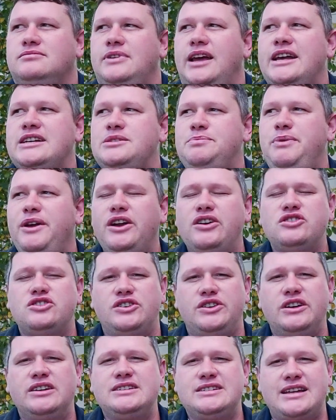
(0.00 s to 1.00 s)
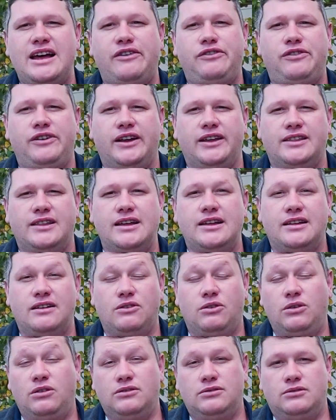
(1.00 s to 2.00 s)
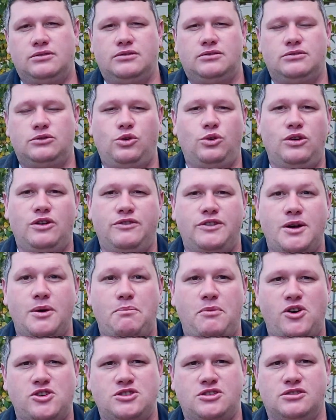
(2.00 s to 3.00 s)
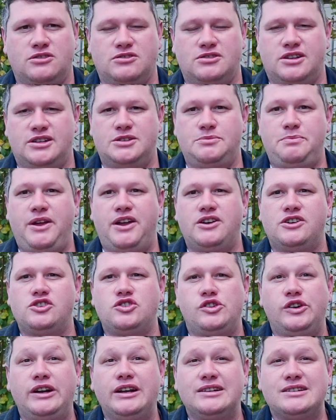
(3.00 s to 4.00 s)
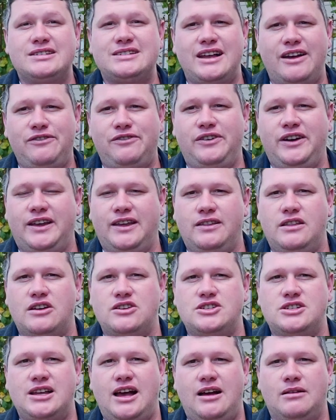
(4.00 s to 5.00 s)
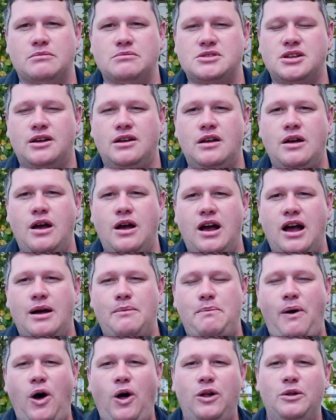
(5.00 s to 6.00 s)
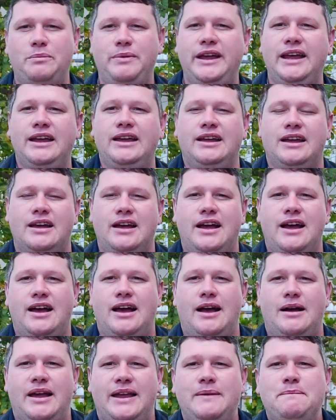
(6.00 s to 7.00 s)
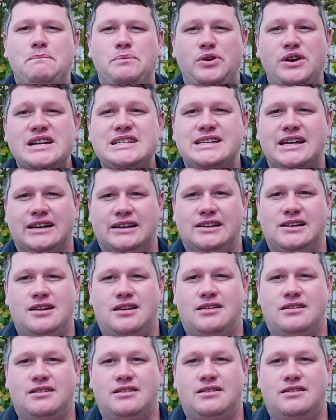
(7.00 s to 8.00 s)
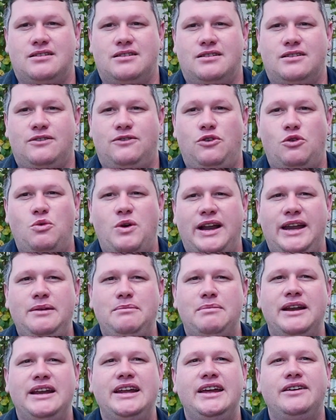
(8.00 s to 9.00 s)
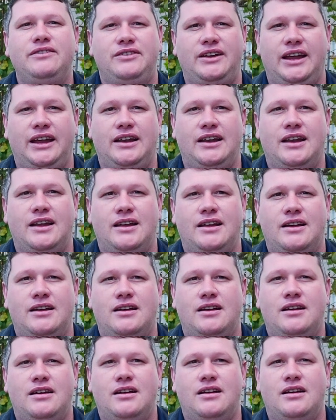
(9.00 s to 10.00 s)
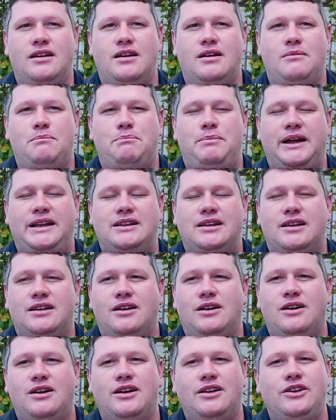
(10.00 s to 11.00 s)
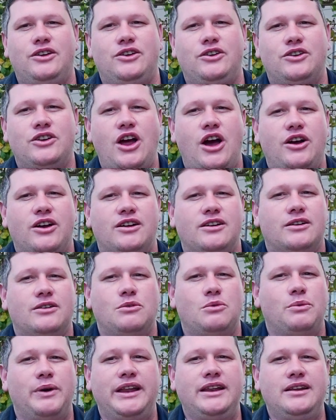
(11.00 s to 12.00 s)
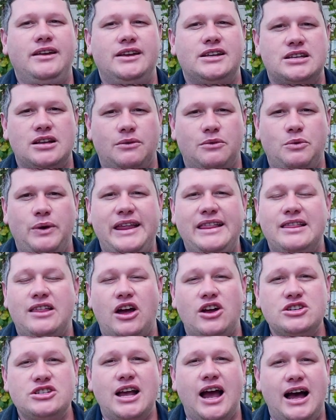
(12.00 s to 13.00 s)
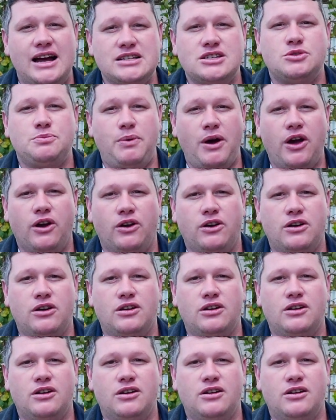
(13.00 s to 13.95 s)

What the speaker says: experienced real suffering. All of the apostles experienced real suffering in those times. Paul being imprisoned for what he believed in. But you know, when those guys spoke,